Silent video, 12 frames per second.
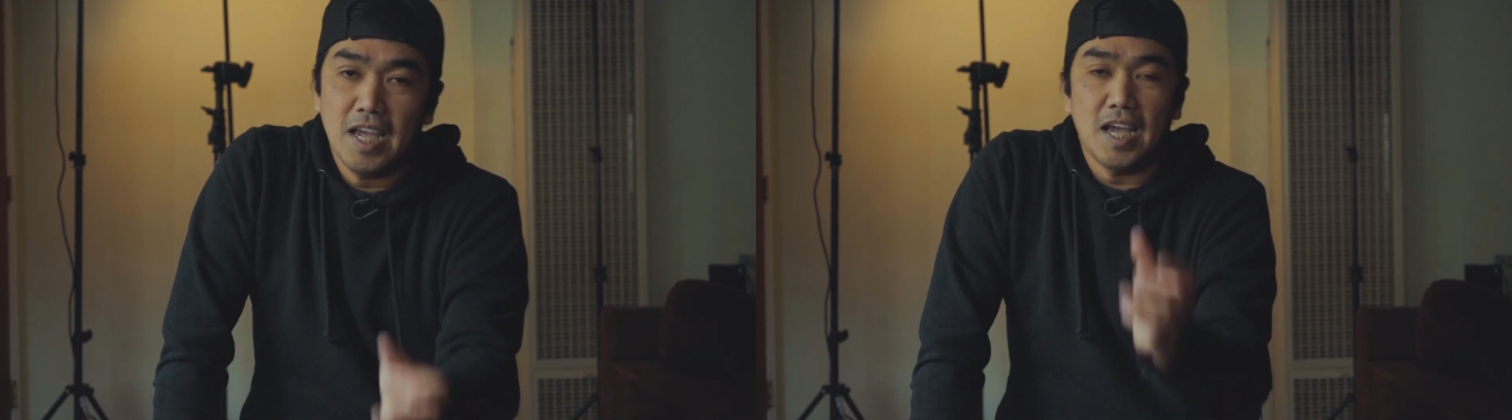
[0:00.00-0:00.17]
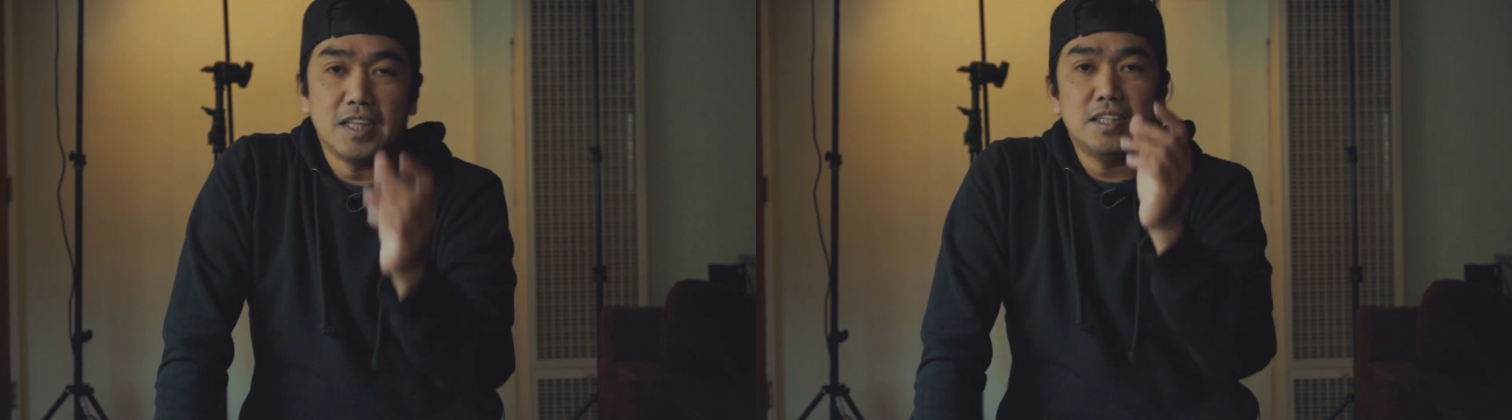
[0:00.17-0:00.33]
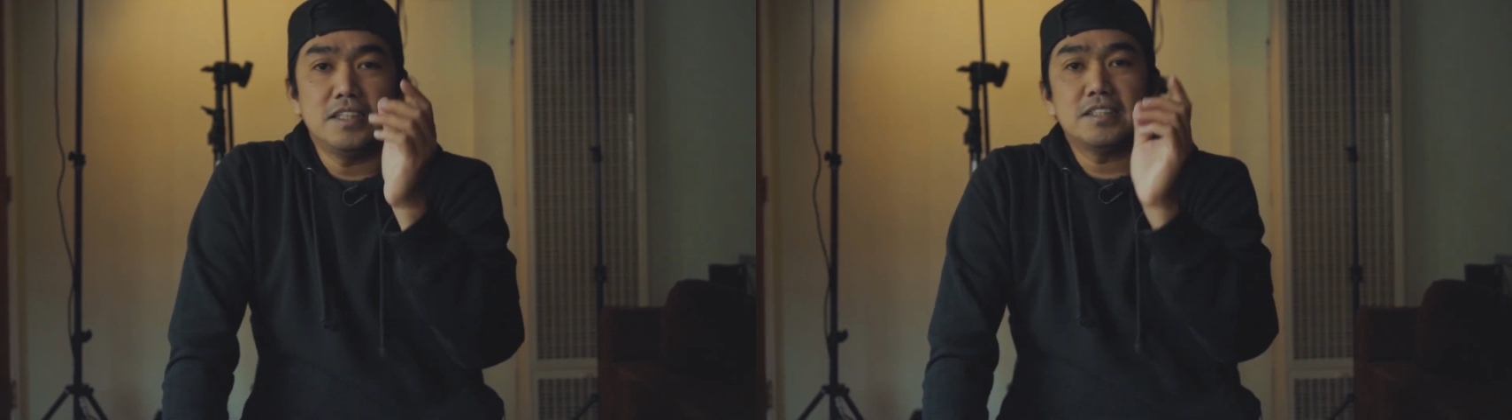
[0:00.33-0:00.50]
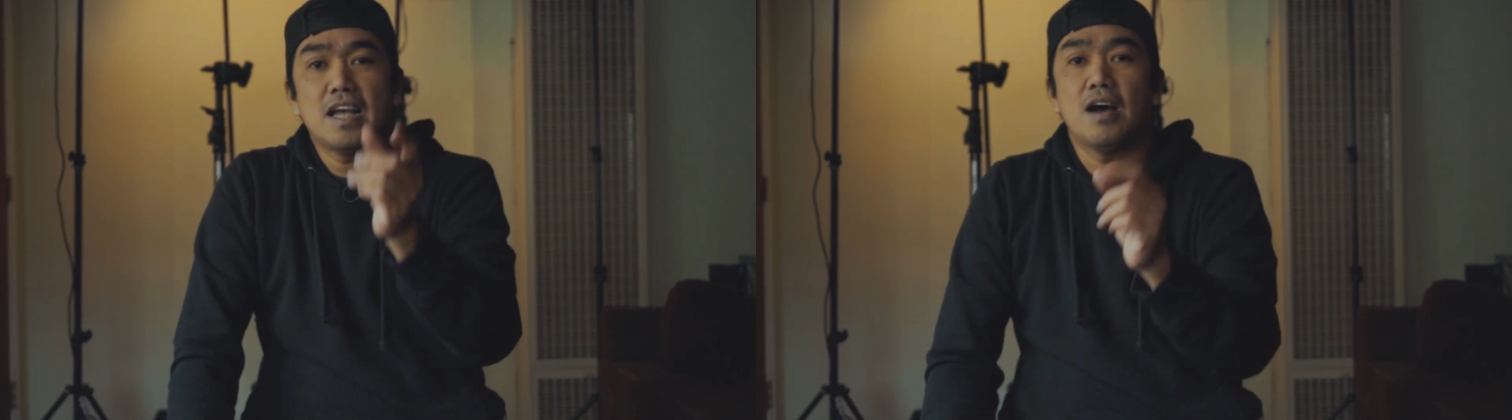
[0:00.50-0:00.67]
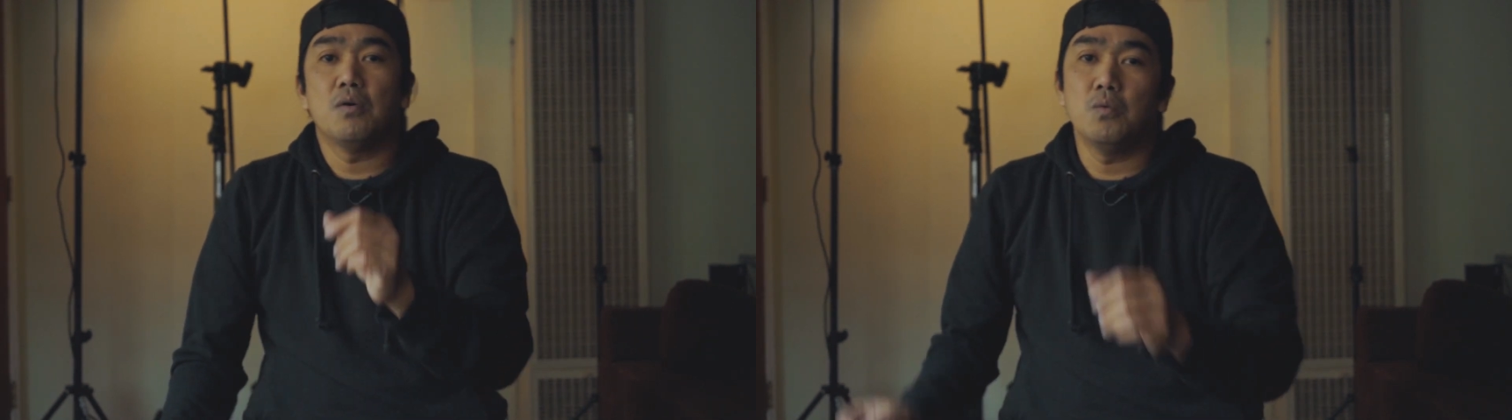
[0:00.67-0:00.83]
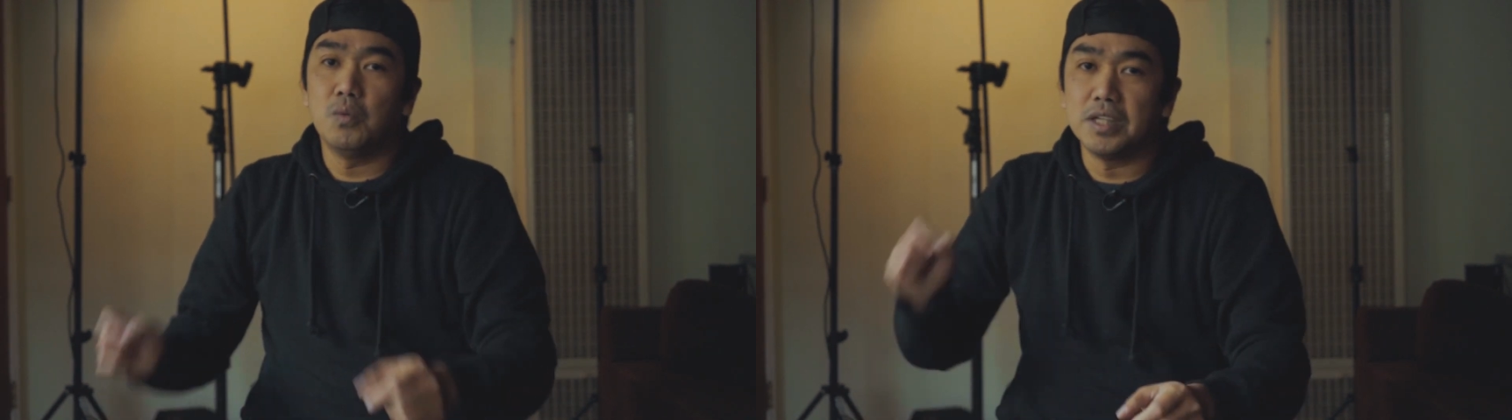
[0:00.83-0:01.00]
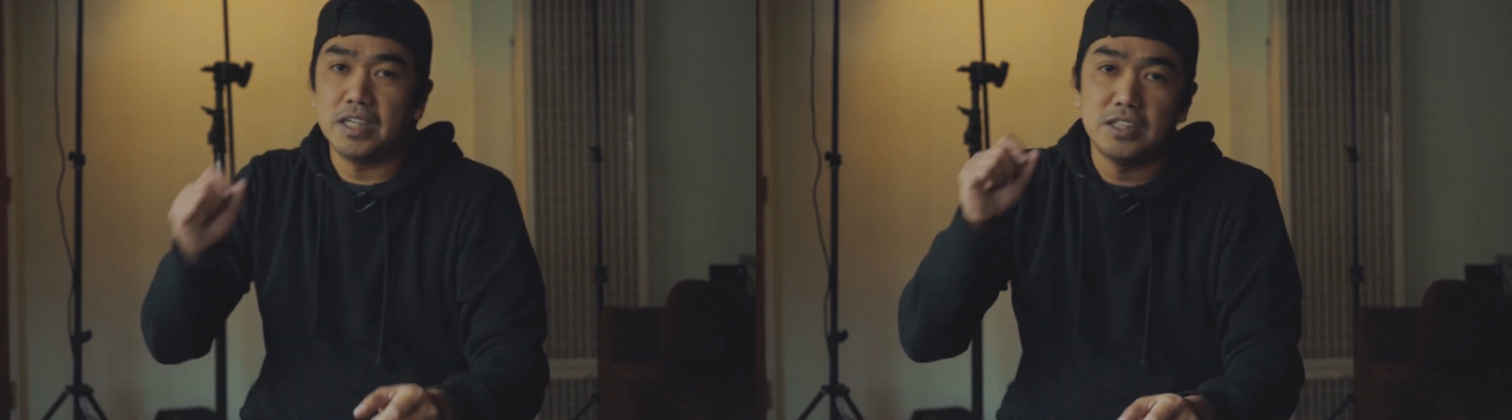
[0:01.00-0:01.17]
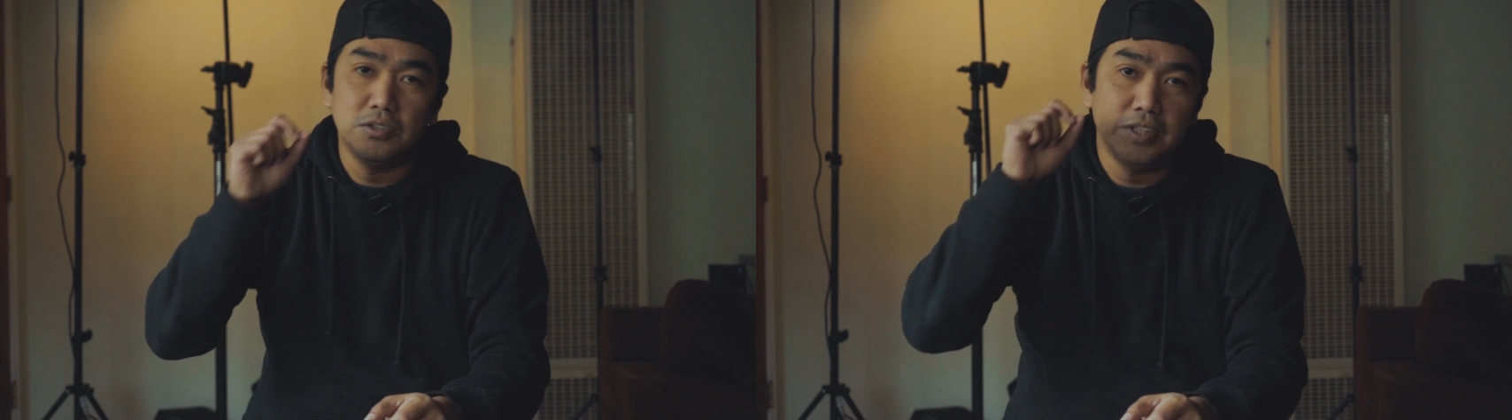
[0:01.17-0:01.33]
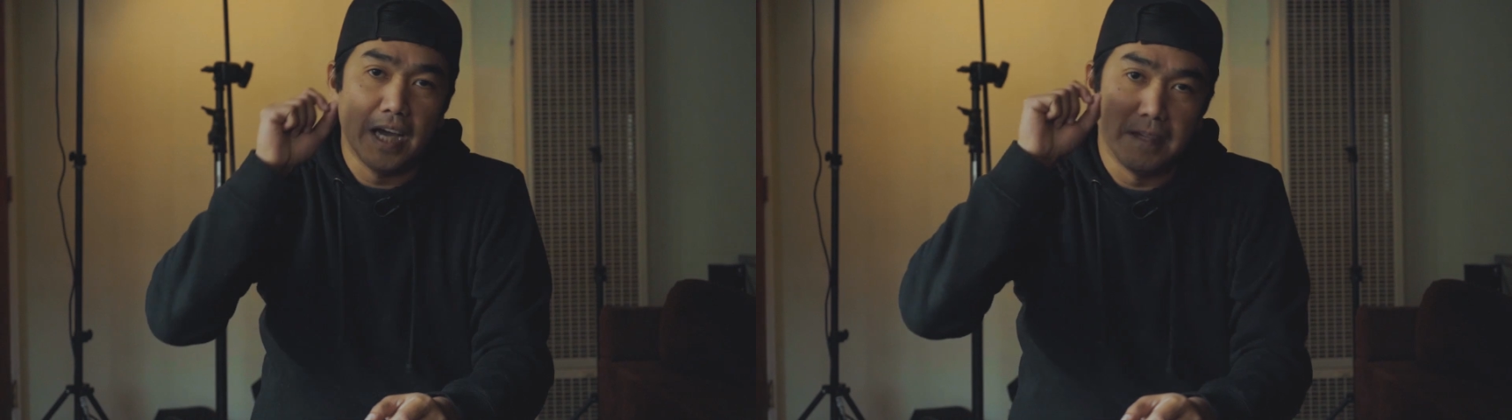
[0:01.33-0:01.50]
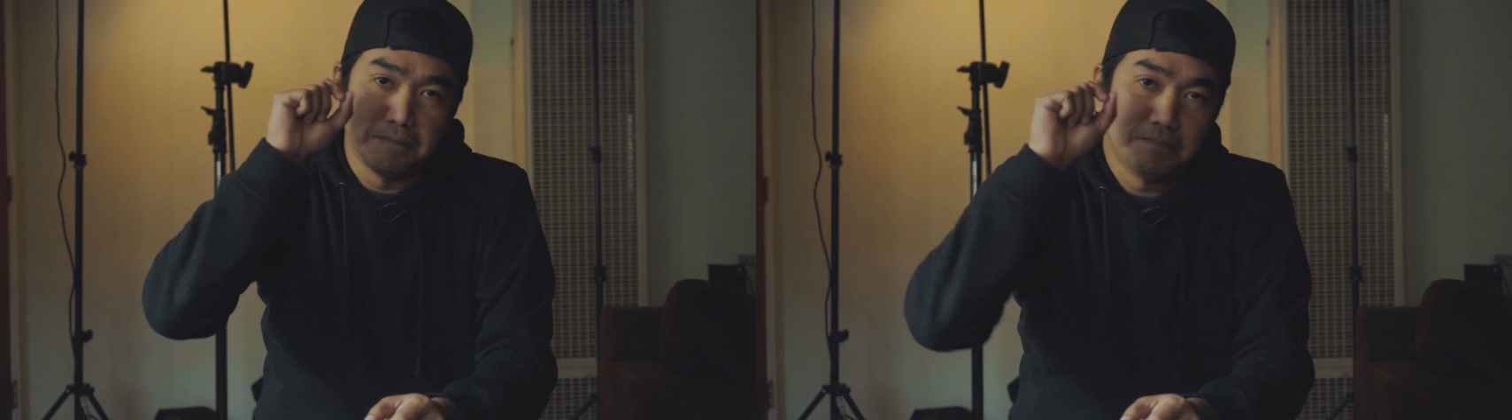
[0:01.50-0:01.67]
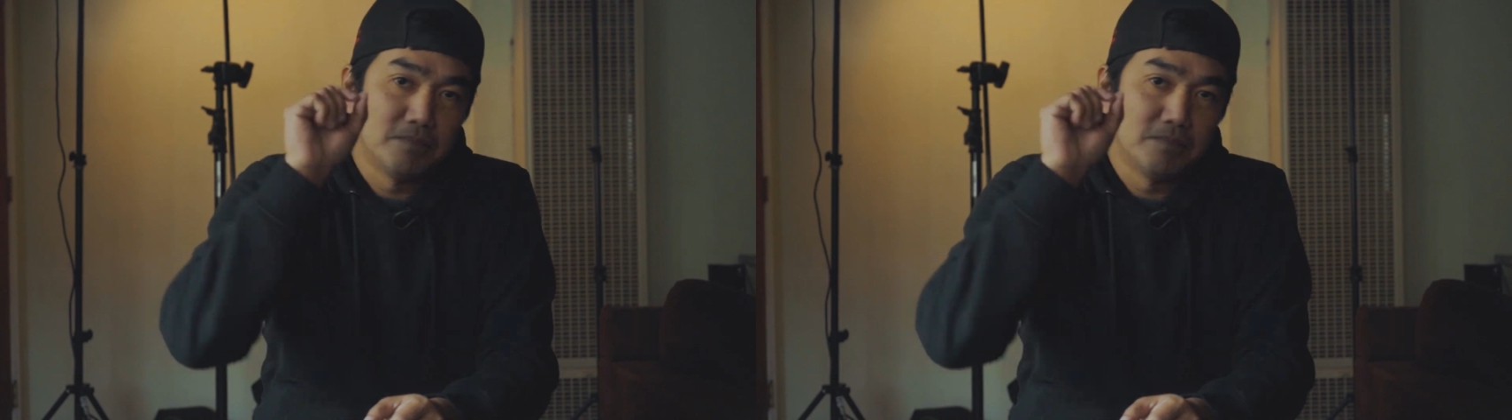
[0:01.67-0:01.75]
And this is how we're gonna do that.